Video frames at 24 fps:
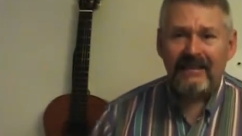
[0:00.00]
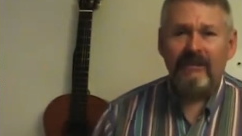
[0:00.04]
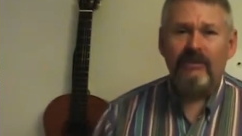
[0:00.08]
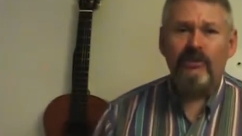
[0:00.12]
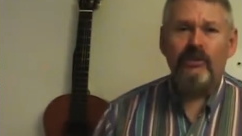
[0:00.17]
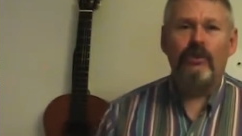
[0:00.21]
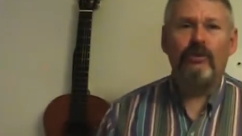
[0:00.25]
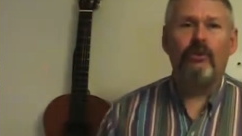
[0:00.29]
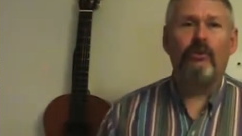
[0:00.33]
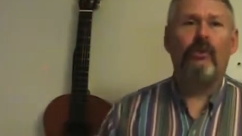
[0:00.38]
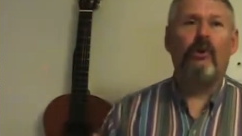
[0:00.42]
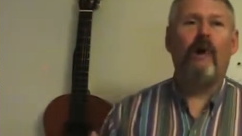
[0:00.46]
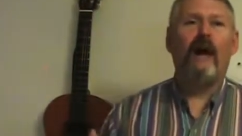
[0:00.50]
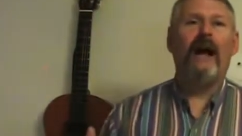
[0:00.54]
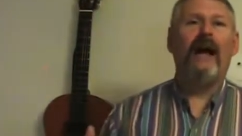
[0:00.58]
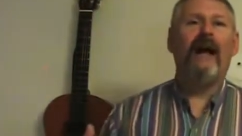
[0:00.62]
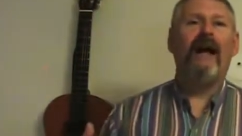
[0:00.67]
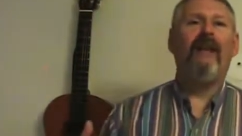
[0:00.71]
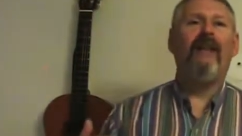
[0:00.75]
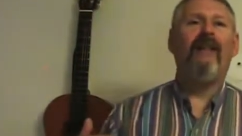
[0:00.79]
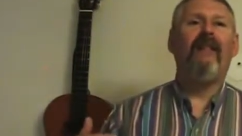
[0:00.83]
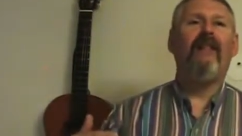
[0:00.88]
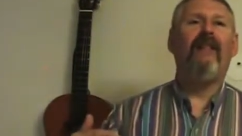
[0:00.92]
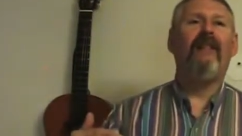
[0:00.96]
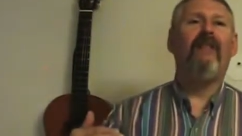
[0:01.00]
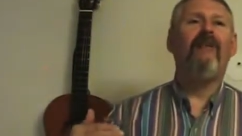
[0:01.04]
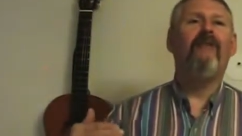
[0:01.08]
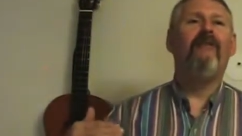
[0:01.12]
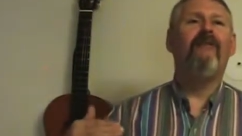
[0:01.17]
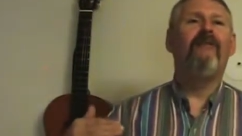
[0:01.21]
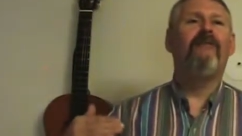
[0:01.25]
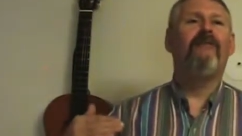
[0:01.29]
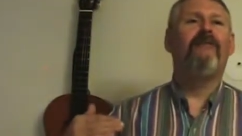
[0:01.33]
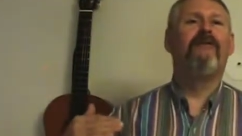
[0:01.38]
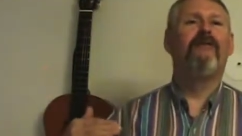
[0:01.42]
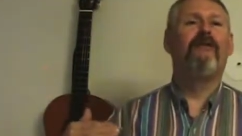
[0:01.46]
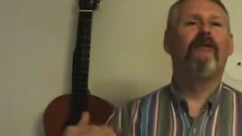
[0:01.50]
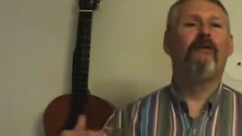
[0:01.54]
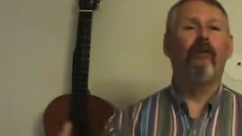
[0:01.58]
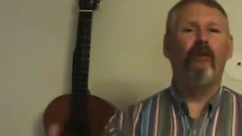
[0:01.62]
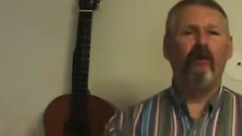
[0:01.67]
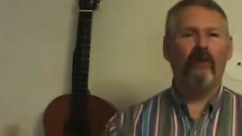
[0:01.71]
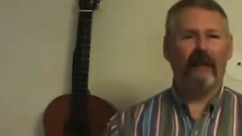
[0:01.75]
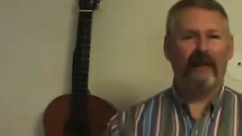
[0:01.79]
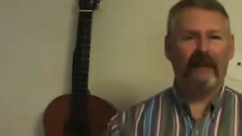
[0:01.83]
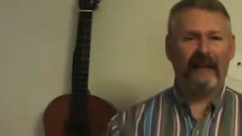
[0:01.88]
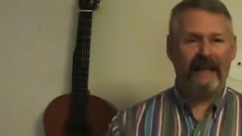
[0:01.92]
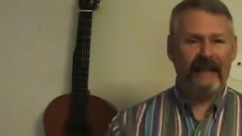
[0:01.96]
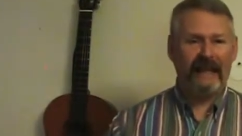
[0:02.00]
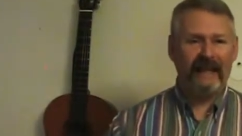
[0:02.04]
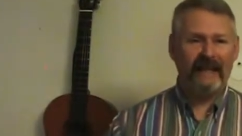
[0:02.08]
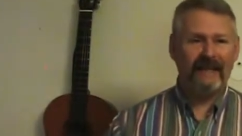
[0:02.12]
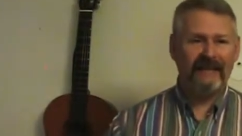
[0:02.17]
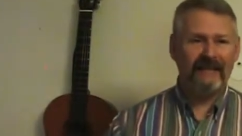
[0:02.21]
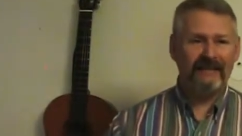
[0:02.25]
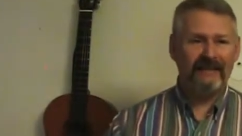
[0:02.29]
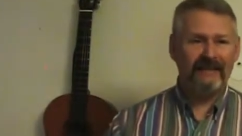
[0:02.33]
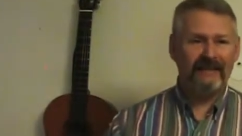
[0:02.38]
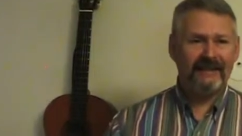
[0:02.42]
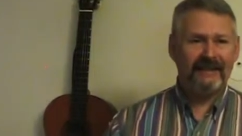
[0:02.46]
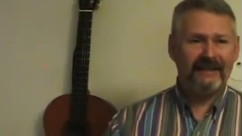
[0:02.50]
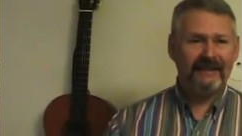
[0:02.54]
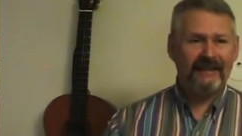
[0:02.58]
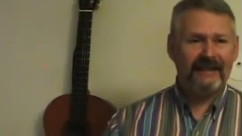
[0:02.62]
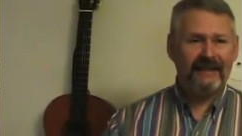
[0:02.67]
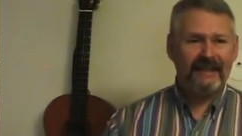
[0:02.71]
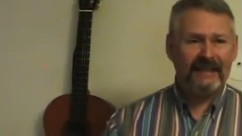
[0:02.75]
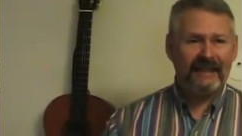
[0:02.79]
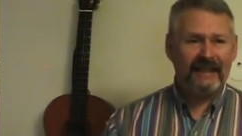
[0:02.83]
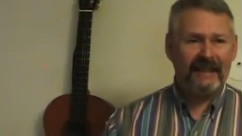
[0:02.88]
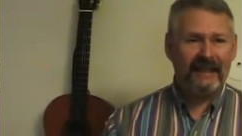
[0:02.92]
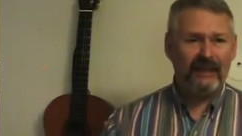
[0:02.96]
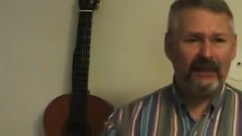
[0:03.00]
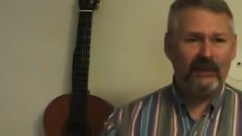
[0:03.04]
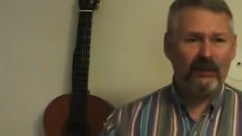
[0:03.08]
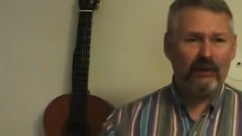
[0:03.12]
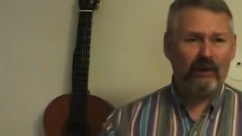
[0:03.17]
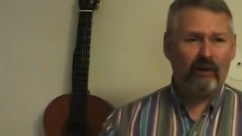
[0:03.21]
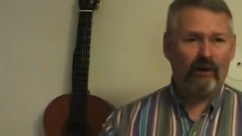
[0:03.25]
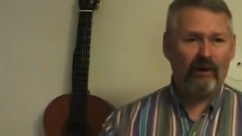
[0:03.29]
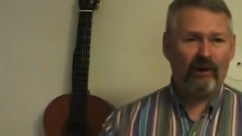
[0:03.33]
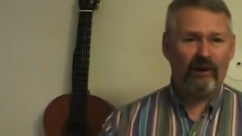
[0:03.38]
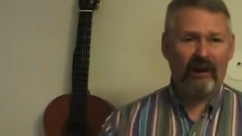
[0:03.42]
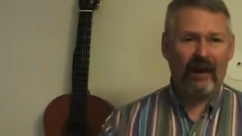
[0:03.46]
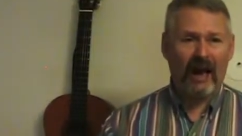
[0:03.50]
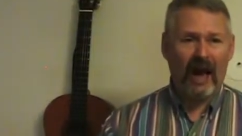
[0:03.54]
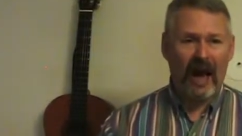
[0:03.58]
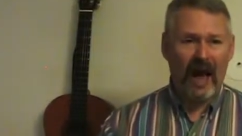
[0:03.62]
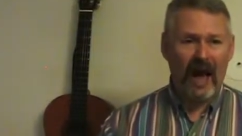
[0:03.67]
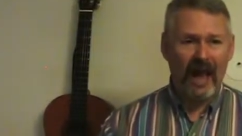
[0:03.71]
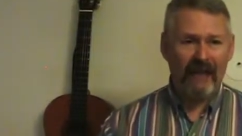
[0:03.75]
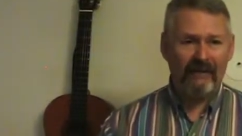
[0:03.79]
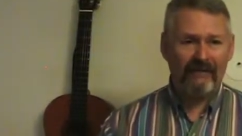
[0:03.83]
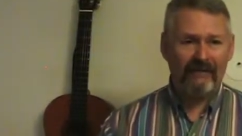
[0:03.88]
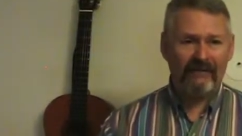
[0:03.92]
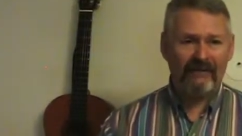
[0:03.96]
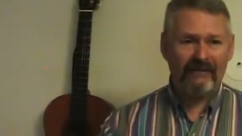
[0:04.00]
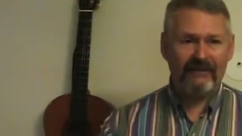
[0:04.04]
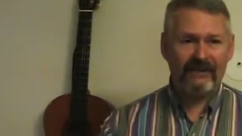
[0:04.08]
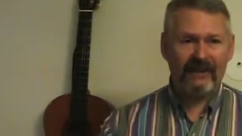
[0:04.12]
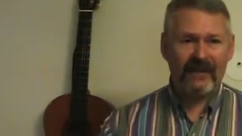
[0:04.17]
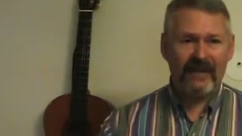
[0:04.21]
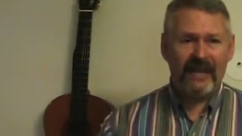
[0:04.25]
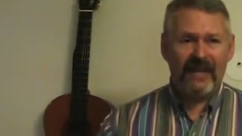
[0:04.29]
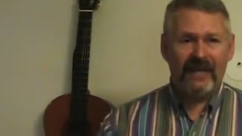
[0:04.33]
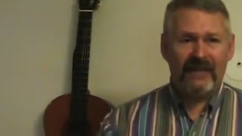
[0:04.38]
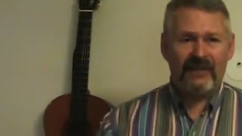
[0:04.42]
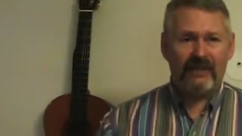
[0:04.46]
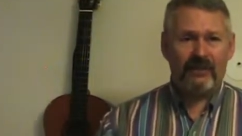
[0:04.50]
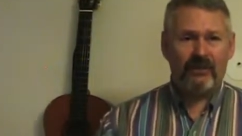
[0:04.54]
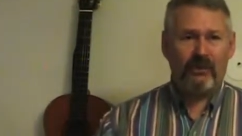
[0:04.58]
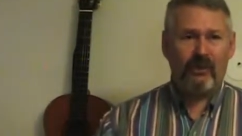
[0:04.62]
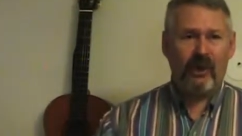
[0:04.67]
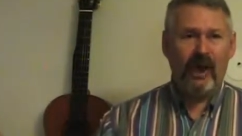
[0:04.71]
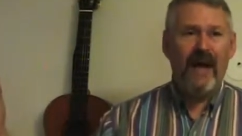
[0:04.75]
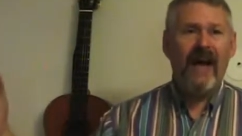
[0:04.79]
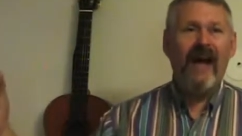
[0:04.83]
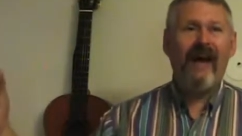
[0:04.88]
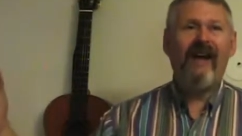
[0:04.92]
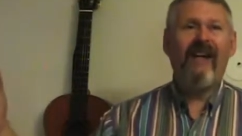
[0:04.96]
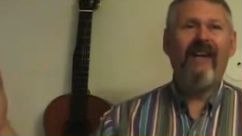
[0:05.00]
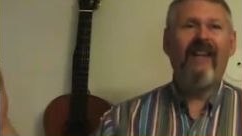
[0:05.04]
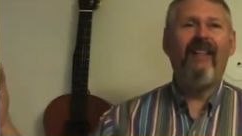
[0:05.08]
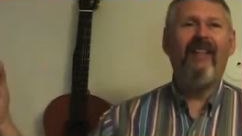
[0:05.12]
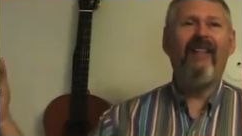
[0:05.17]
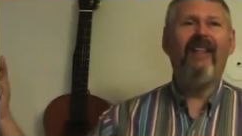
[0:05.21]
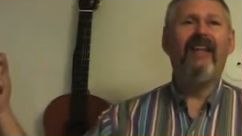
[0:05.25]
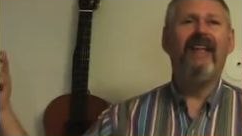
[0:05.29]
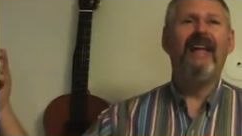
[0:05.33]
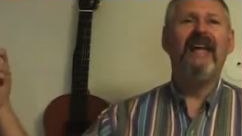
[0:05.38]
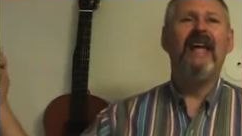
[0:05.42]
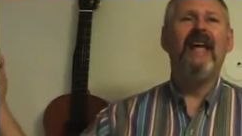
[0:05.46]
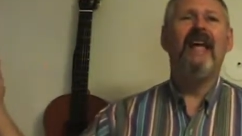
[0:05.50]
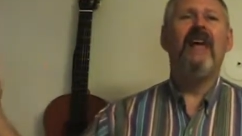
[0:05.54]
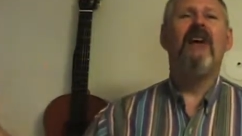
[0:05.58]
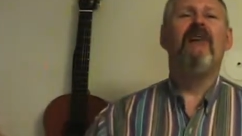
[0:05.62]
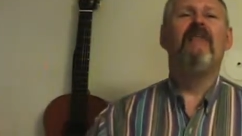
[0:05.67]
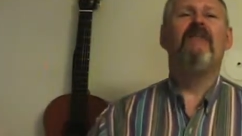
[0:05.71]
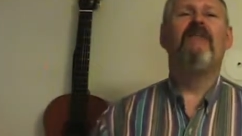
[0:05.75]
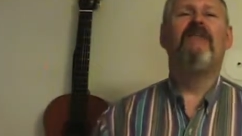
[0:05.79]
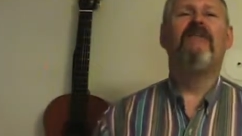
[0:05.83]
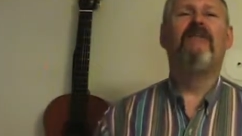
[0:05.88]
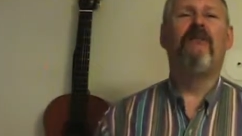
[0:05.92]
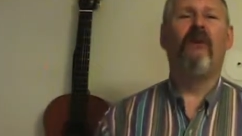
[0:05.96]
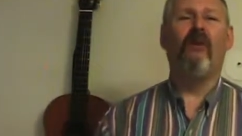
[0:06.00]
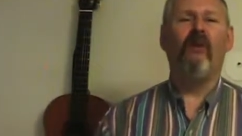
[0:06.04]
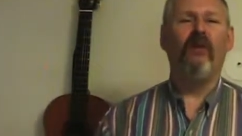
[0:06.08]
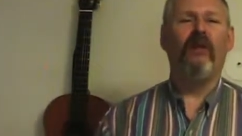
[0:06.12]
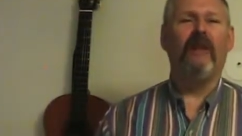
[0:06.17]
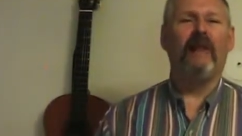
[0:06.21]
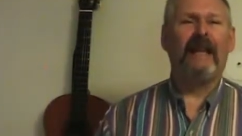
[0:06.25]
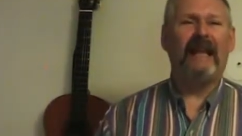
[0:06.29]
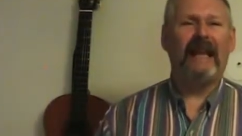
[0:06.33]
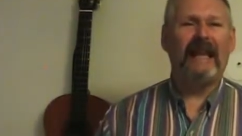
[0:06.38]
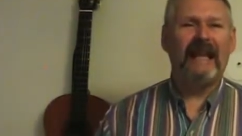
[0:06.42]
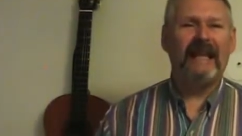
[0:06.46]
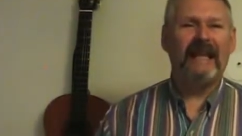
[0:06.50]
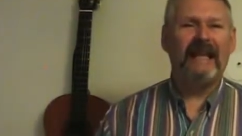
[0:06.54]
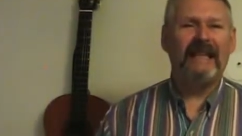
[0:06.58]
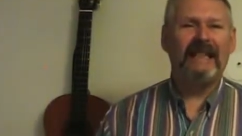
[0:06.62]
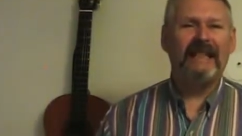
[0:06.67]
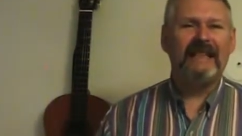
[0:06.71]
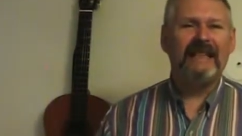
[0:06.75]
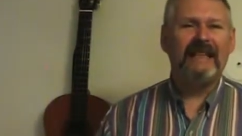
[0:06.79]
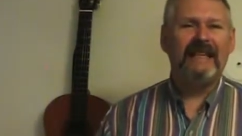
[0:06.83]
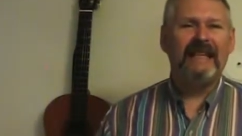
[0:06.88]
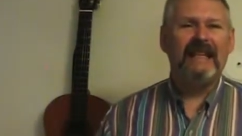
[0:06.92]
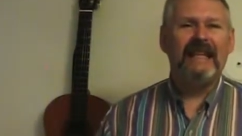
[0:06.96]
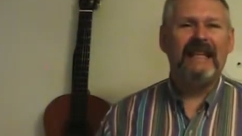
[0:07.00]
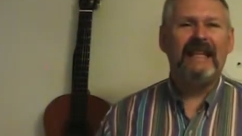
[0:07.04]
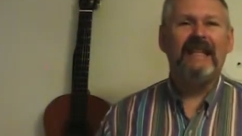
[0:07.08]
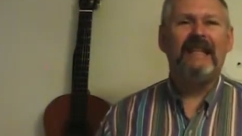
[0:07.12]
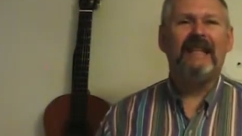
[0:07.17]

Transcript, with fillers: dwell fully in your life. Dwell fully in the